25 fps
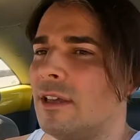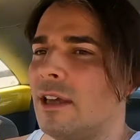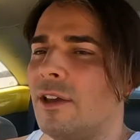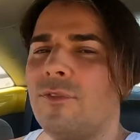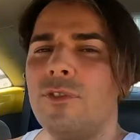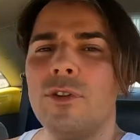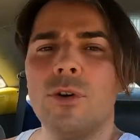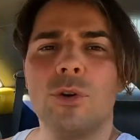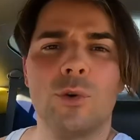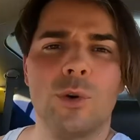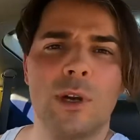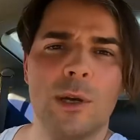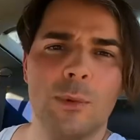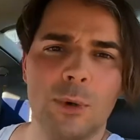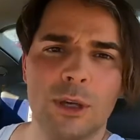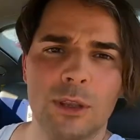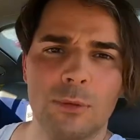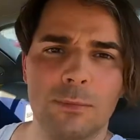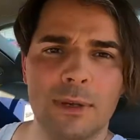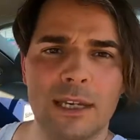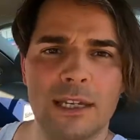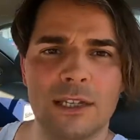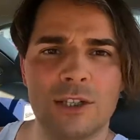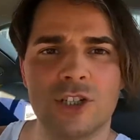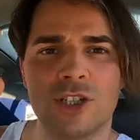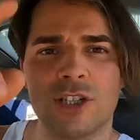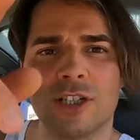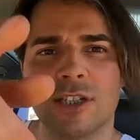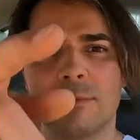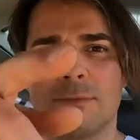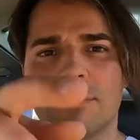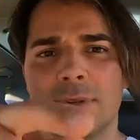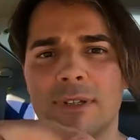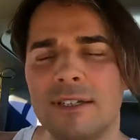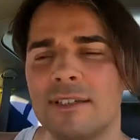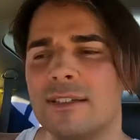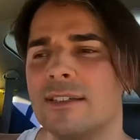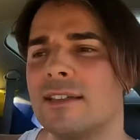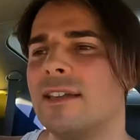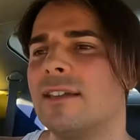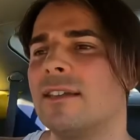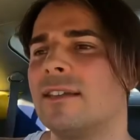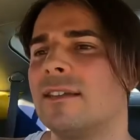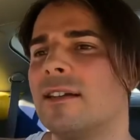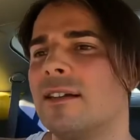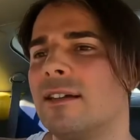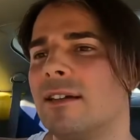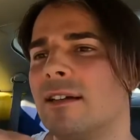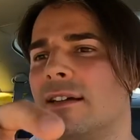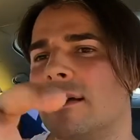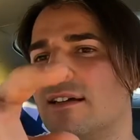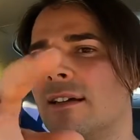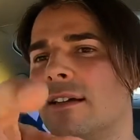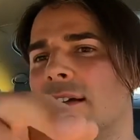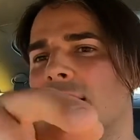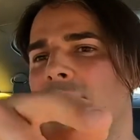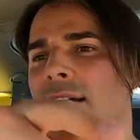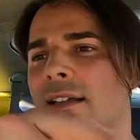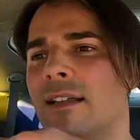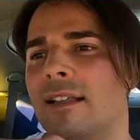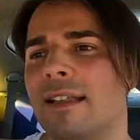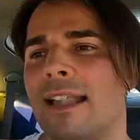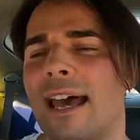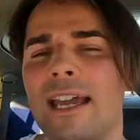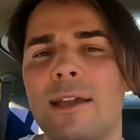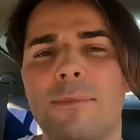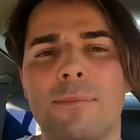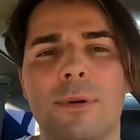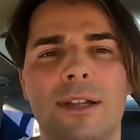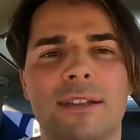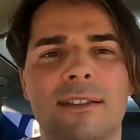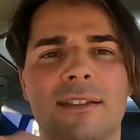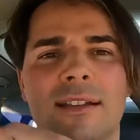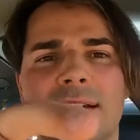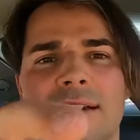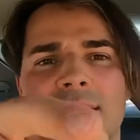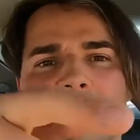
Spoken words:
If you agree with me, just please hit the like button and the